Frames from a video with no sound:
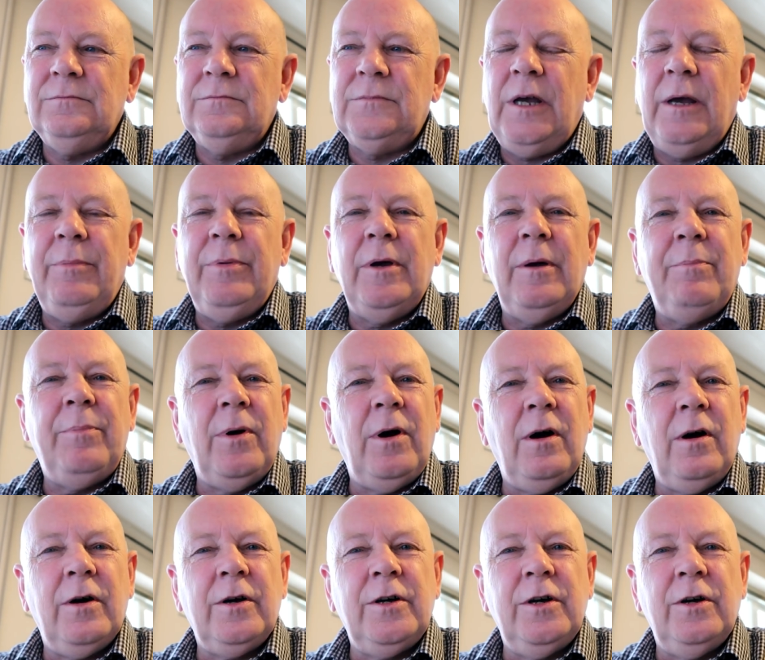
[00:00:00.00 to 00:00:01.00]
maybe a
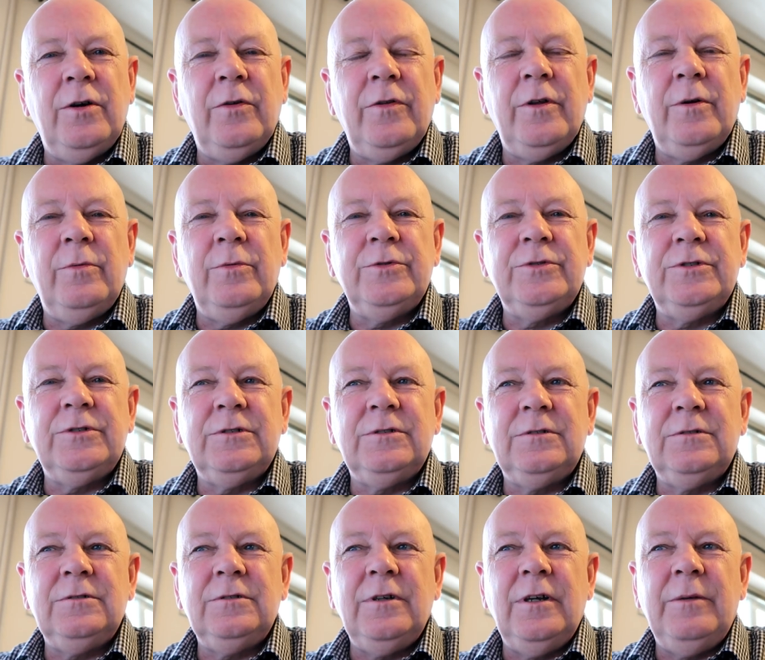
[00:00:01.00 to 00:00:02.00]
bar girl that was
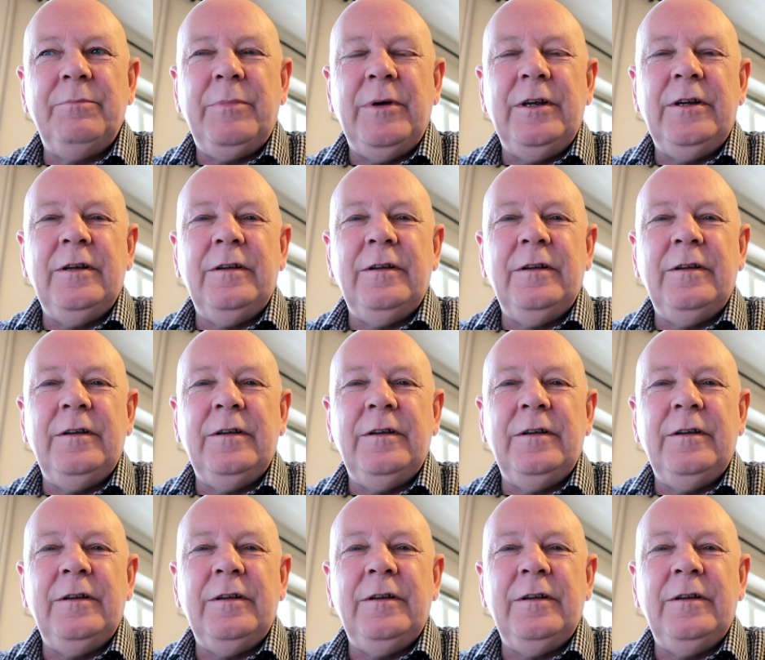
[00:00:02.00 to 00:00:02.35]
been